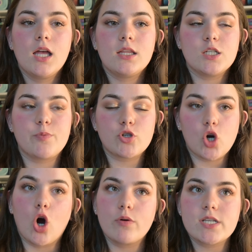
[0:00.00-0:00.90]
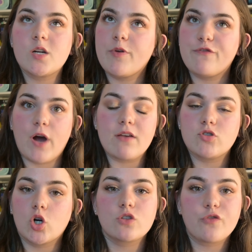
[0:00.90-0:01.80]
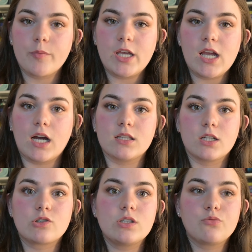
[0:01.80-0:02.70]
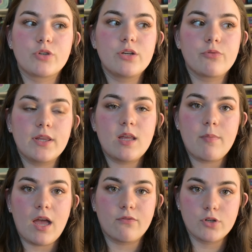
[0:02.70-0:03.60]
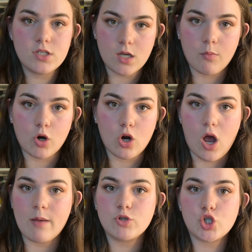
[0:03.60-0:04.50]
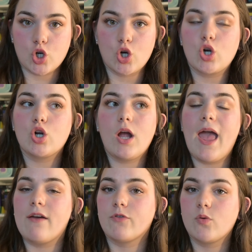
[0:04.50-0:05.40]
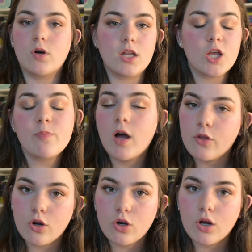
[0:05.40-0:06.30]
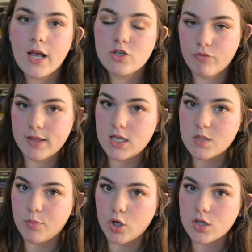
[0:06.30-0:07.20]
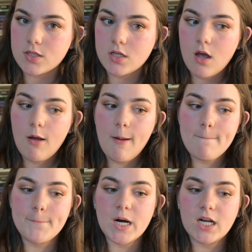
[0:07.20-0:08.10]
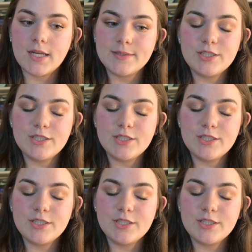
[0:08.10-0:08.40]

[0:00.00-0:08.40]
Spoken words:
These books are always going to be 5 stars for me. I literally reread them every summer. I'm sure everyone and their mother has read these books. But,